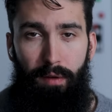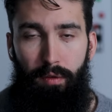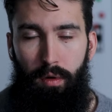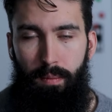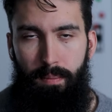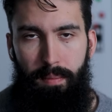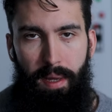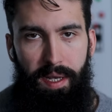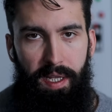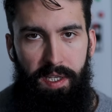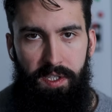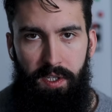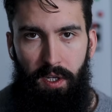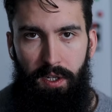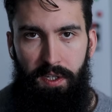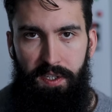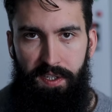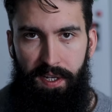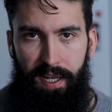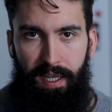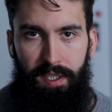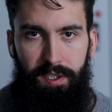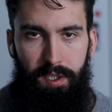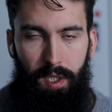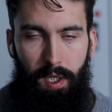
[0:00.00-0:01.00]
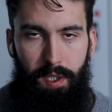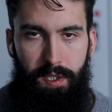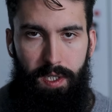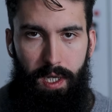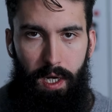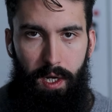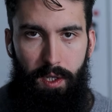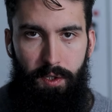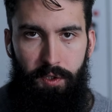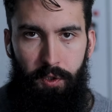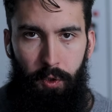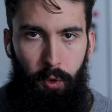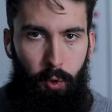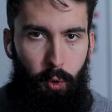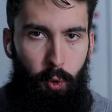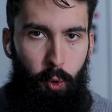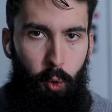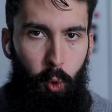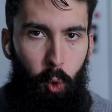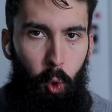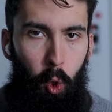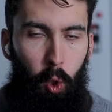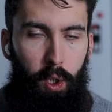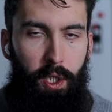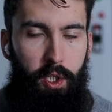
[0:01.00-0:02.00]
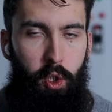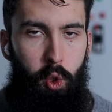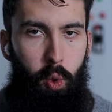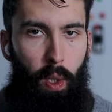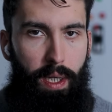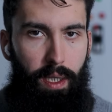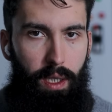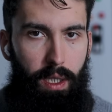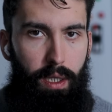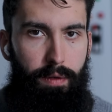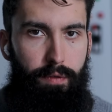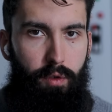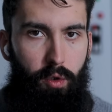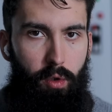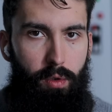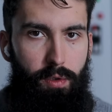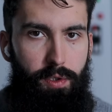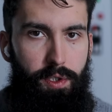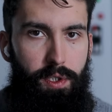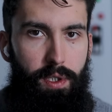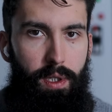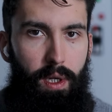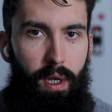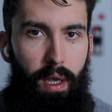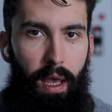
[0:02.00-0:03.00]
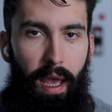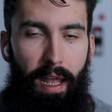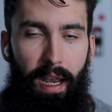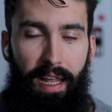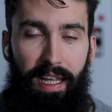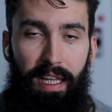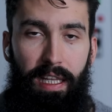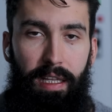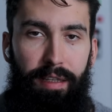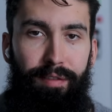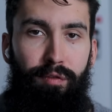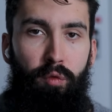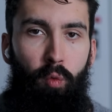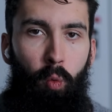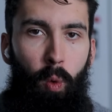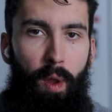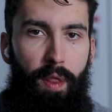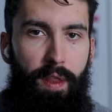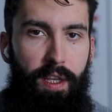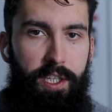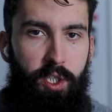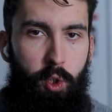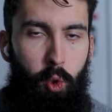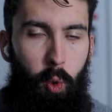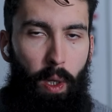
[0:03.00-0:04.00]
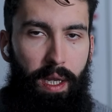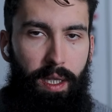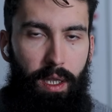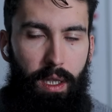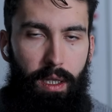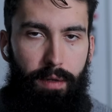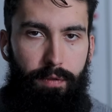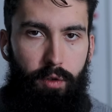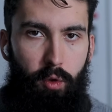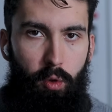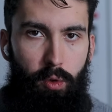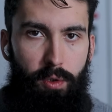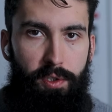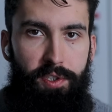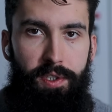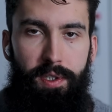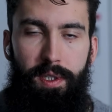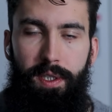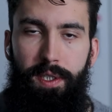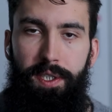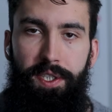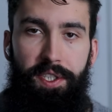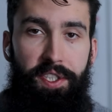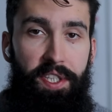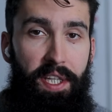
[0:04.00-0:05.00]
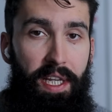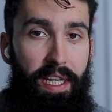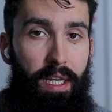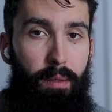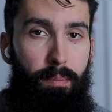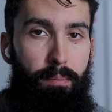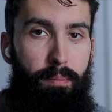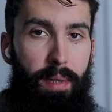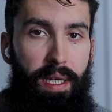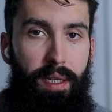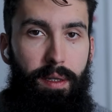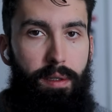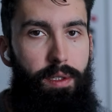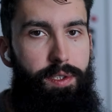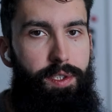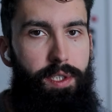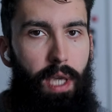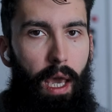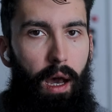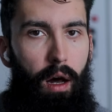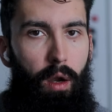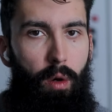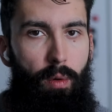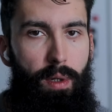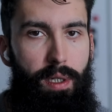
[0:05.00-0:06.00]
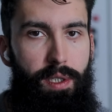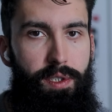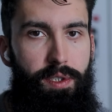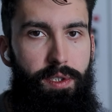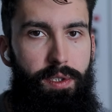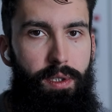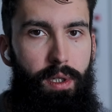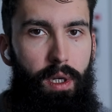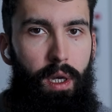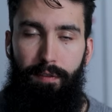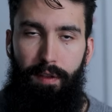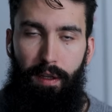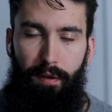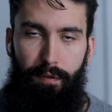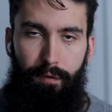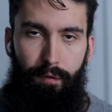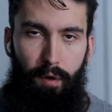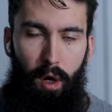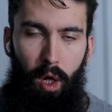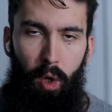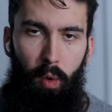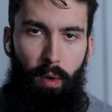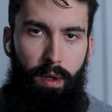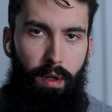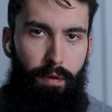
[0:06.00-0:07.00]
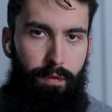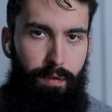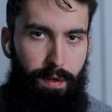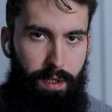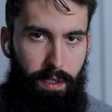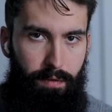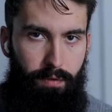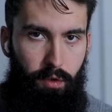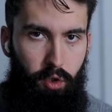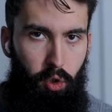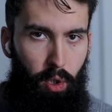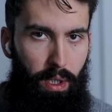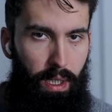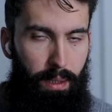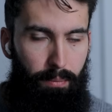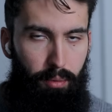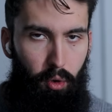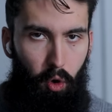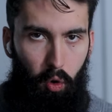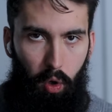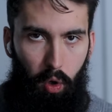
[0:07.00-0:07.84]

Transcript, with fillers: However, many studies in exercise science do look at trained lifters, and even when these trained lifters stay at maintenance calories, if they follow an effective training